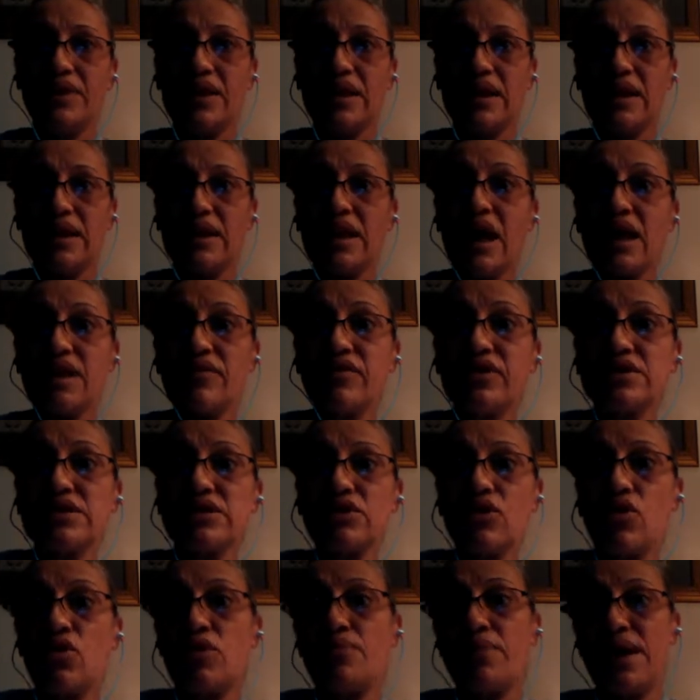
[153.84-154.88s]
A lot of us are
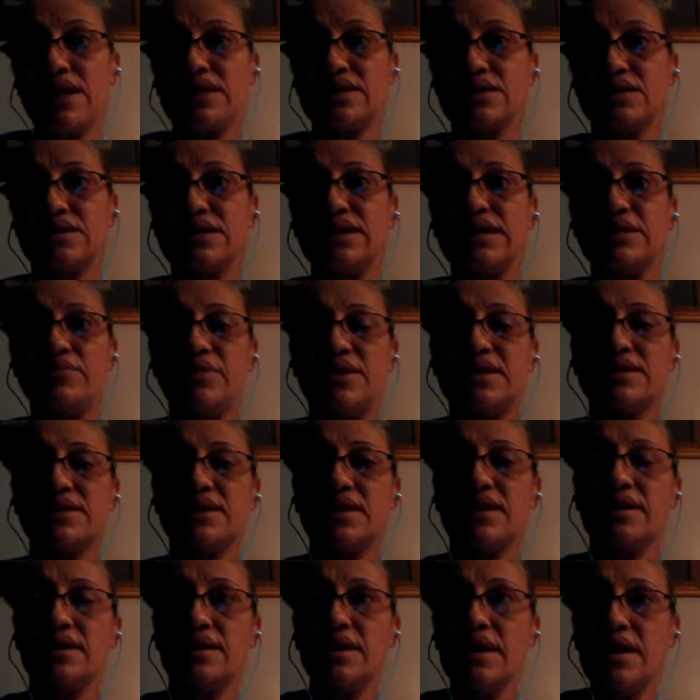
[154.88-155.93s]
going back to sleep, he
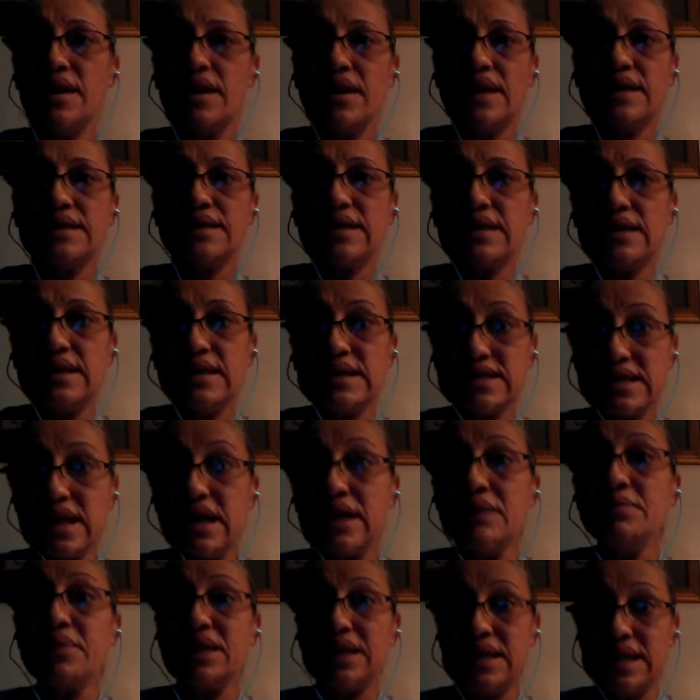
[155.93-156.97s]
said. He said, He's
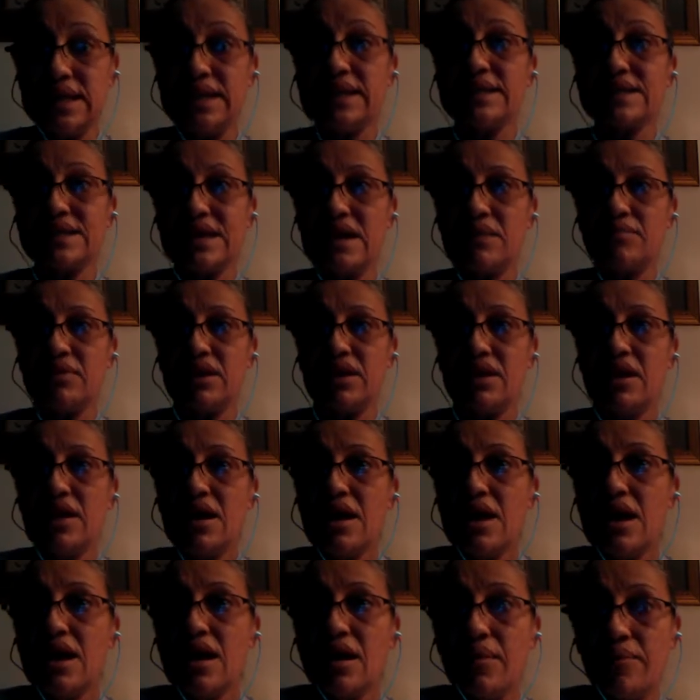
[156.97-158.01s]
coming. He is coming.
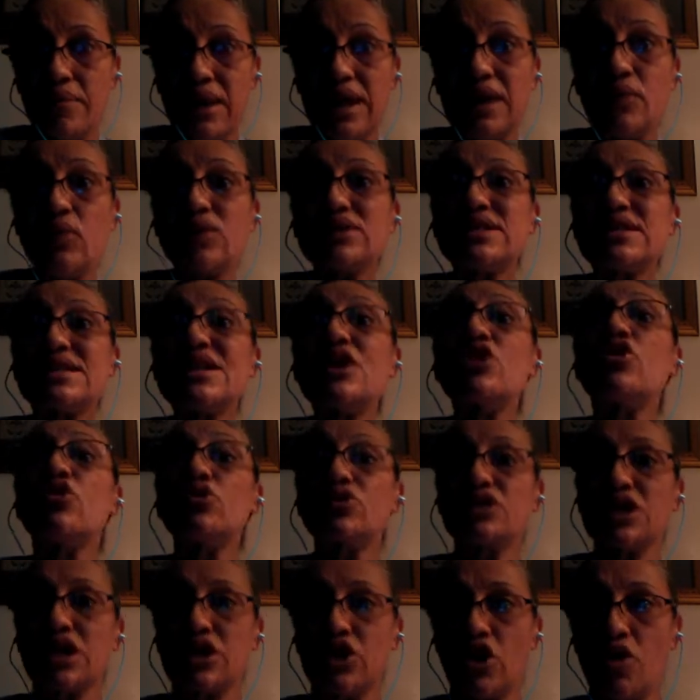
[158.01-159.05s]
He wants to see
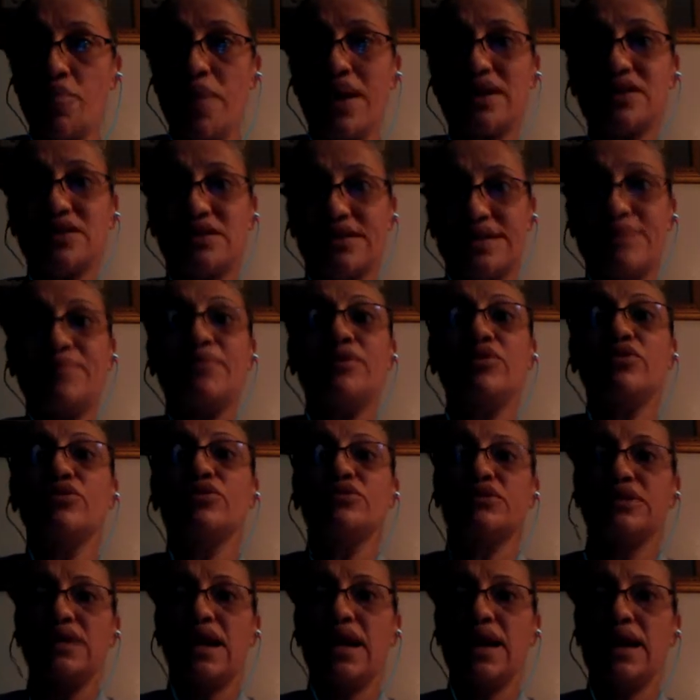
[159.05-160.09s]
who's going to go back to sleep and
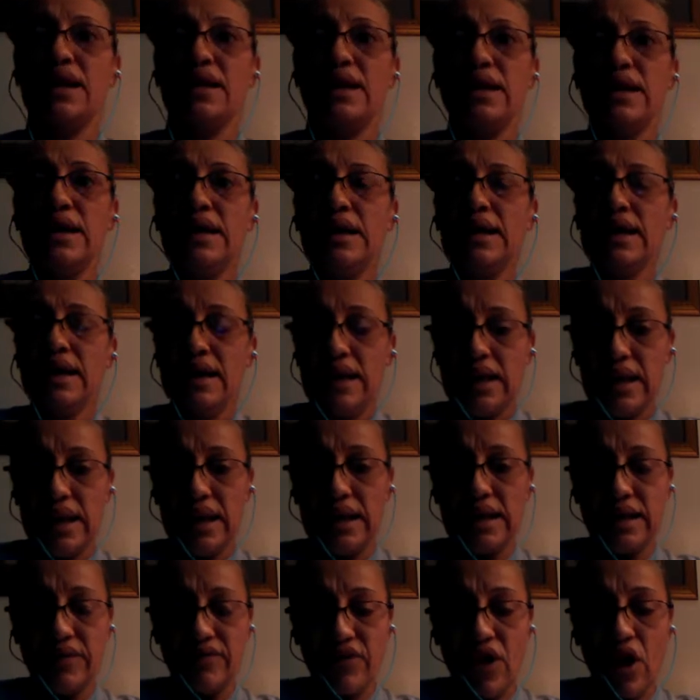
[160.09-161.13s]
who's not.
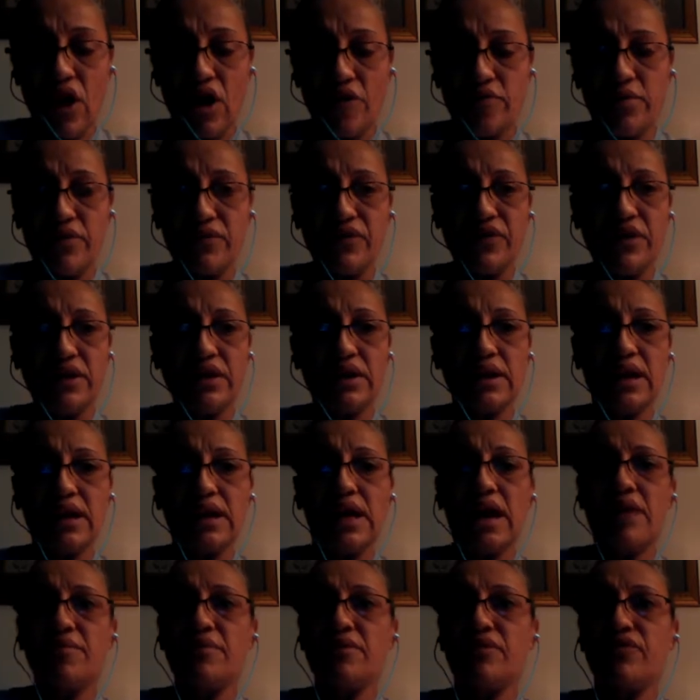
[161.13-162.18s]
And if y'all have been feeling like
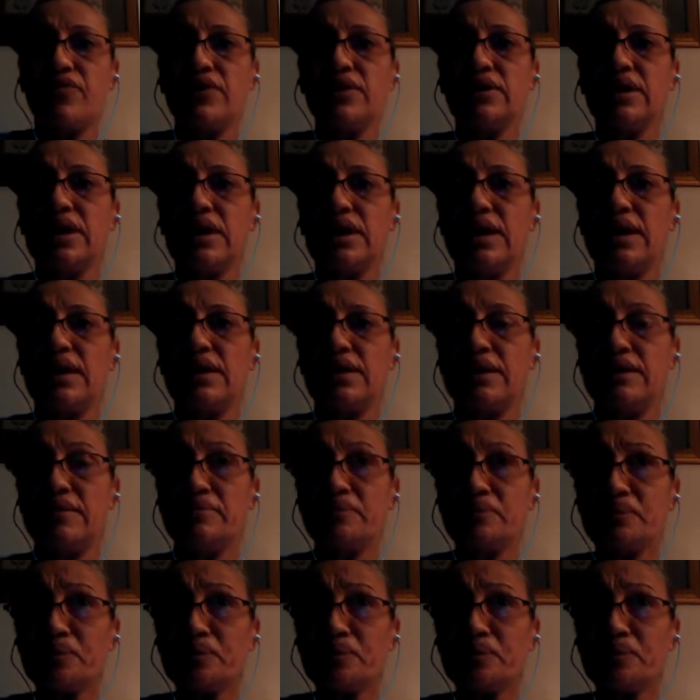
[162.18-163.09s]
I've been feeling lately,